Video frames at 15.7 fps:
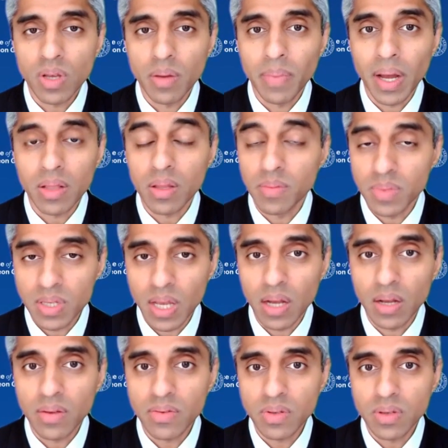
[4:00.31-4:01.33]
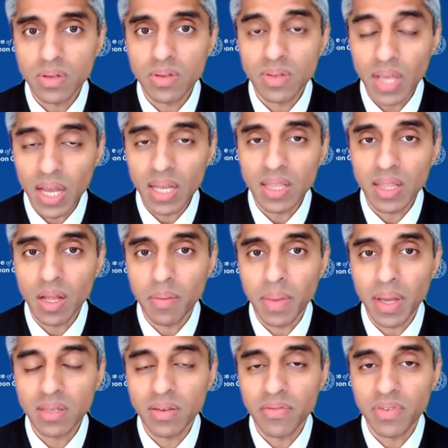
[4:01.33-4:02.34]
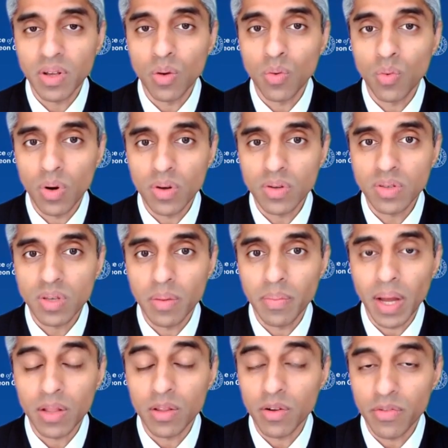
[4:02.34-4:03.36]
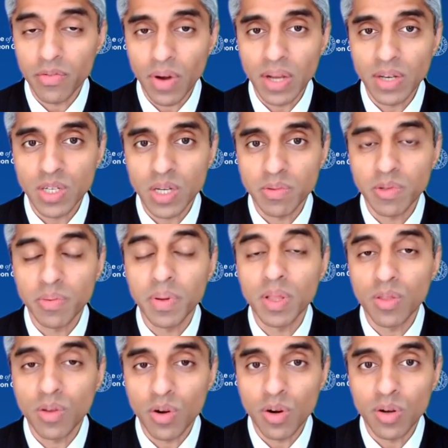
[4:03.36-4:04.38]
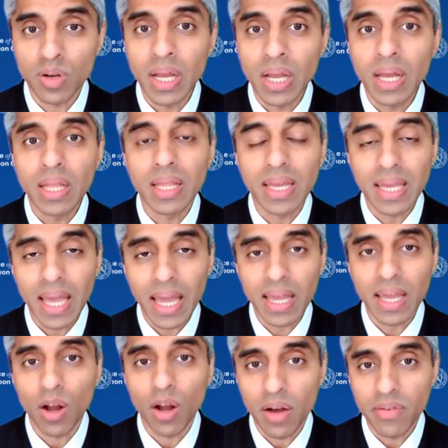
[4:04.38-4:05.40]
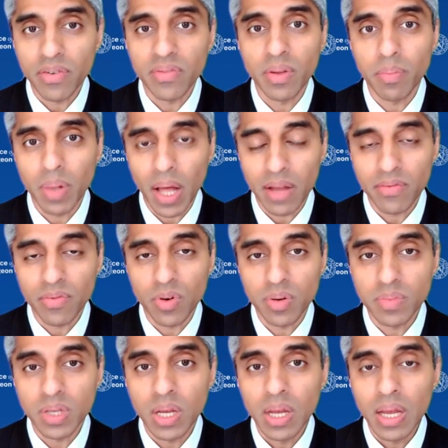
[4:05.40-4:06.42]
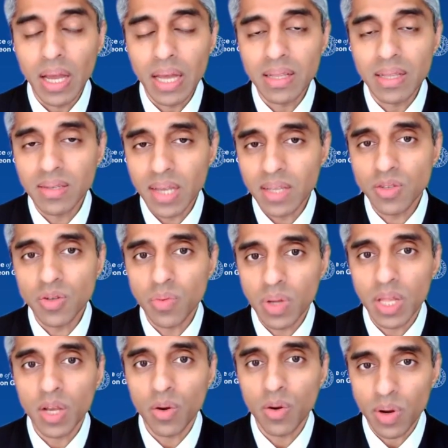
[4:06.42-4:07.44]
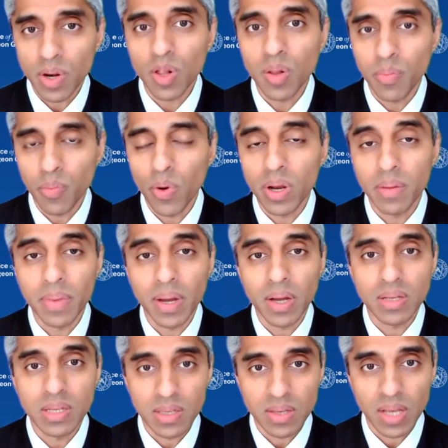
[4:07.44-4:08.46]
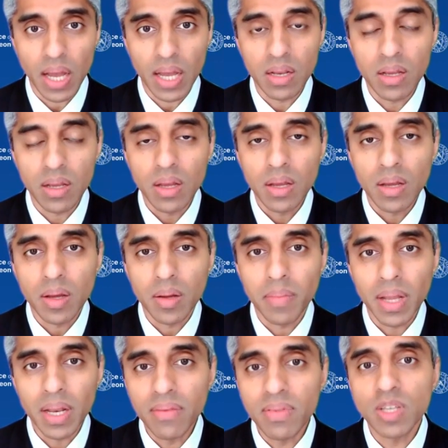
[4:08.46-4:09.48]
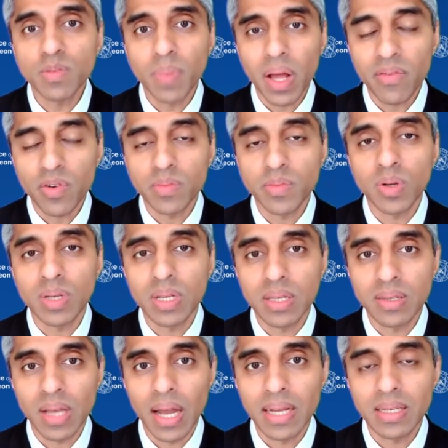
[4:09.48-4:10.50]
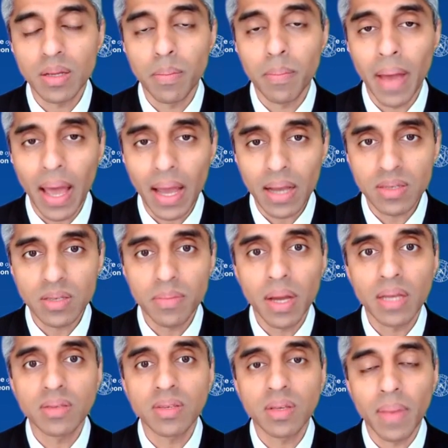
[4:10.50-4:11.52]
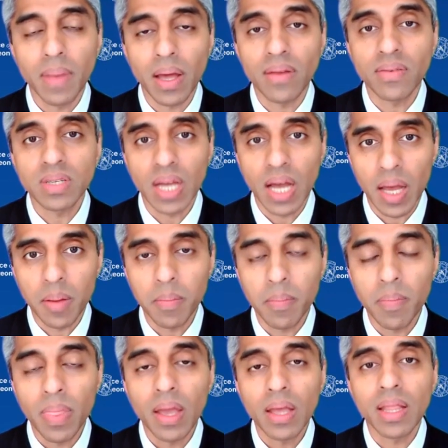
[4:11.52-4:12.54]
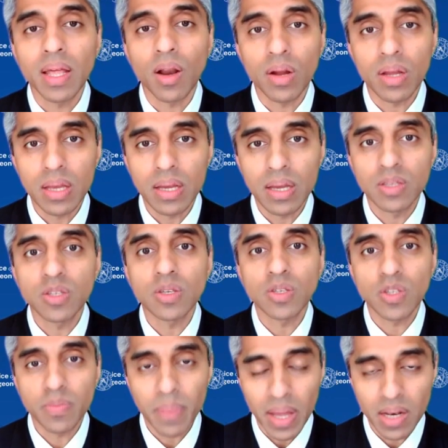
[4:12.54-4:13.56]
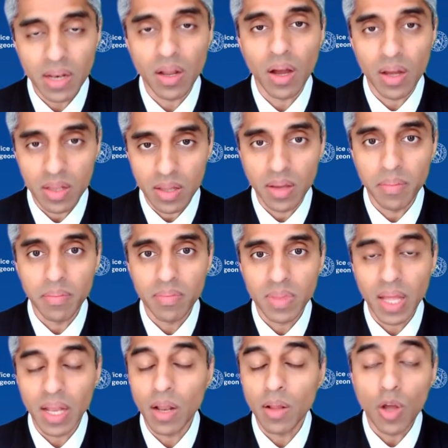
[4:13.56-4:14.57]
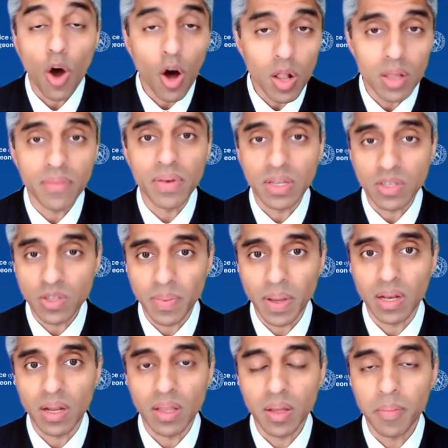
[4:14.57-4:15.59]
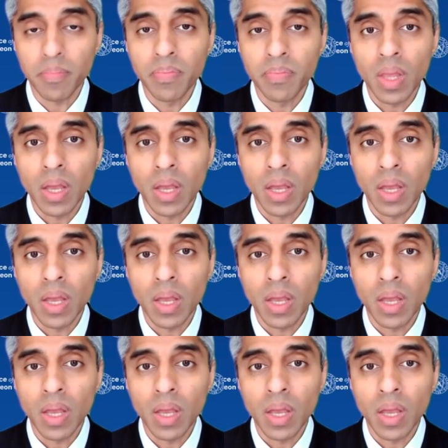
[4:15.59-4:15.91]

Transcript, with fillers: about themselves. Second, that it makes them feel worse about their friendships. But third, they can't get off of the platforms. And this gets to a really critical point about design. Many of these platforms are designed to maximize the amount of time that our kids spend on them, that all of us spend on them.